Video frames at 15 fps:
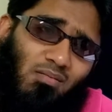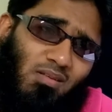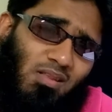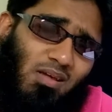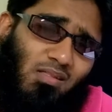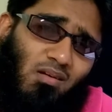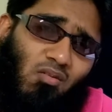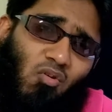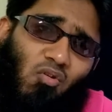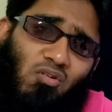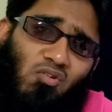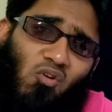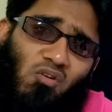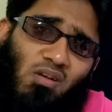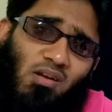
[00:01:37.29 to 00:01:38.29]
they are
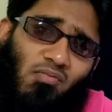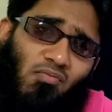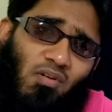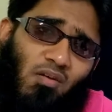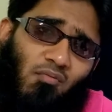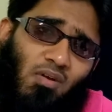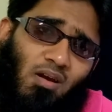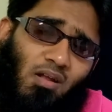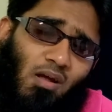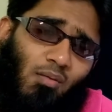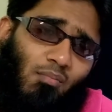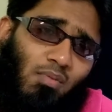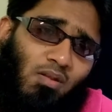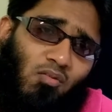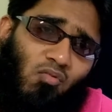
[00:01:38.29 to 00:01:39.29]
called .NET framework I
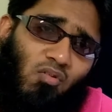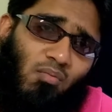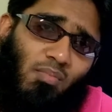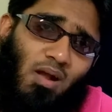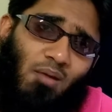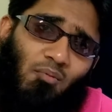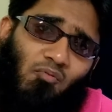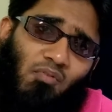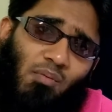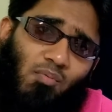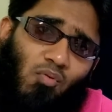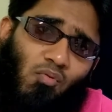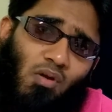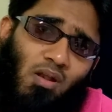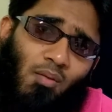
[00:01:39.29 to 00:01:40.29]
mean you can become a
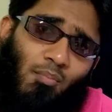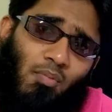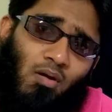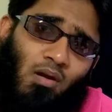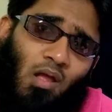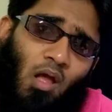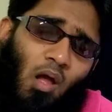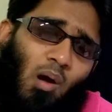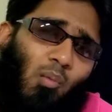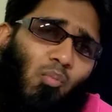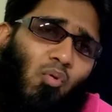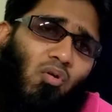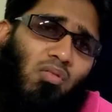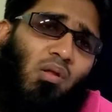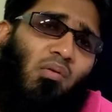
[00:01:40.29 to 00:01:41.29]
web developer
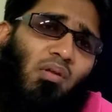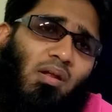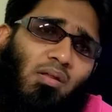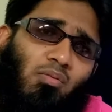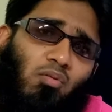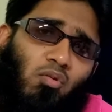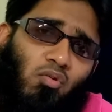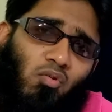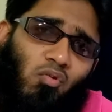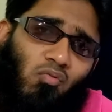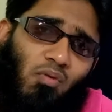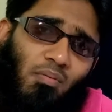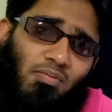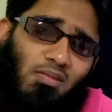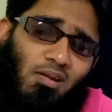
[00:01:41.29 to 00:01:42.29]
most of the institute
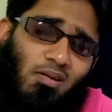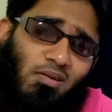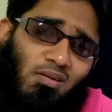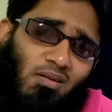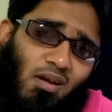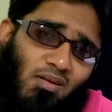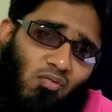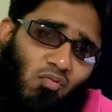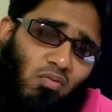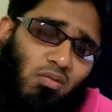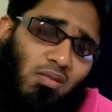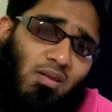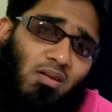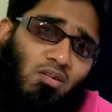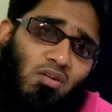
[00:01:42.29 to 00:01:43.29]
website run on
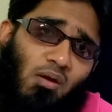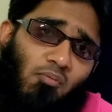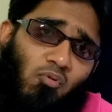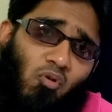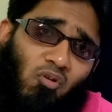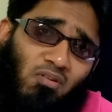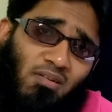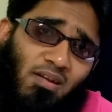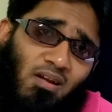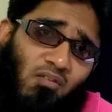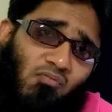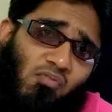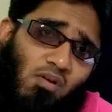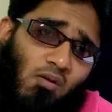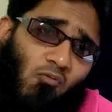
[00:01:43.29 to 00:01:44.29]
C sharp .NET
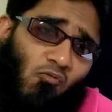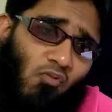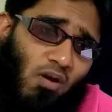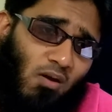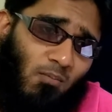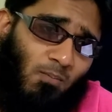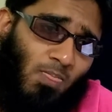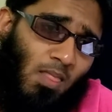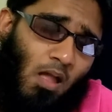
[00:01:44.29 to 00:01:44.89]
framework